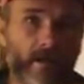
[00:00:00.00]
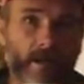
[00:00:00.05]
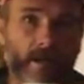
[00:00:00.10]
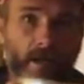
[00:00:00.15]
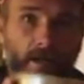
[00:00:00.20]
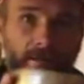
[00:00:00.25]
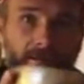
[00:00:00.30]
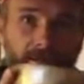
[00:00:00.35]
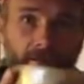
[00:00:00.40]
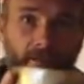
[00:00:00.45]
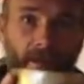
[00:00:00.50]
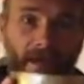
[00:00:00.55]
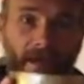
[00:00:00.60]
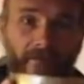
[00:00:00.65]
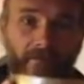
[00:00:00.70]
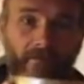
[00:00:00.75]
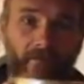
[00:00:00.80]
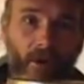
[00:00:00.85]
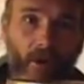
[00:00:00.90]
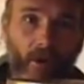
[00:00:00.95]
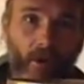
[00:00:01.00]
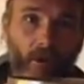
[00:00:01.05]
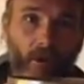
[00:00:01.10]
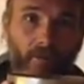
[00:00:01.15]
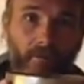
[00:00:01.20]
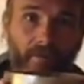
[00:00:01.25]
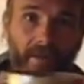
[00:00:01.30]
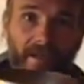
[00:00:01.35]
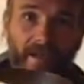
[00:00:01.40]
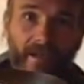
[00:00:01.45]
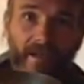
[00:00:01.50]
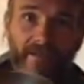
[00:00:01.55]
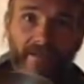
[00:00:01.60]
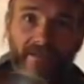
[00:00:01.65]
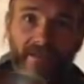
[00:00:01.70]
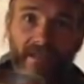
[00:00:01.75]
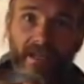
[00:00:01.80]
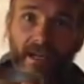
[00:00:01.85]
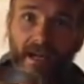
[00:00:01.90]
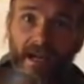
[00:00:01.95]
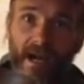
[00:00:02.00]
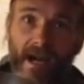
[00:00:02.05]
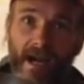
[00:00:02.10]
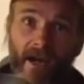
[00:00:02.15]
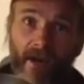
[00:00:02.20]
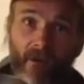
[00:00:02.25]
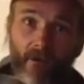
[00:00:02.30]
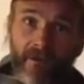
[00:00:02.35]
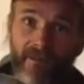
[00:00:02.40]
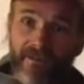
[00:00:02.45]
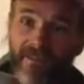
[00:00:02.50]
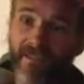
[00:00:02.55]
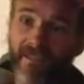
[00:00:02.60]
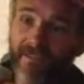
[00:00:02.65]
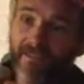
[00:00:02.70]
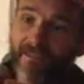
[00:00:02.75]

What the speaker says: a Tibetan bowl, because I always need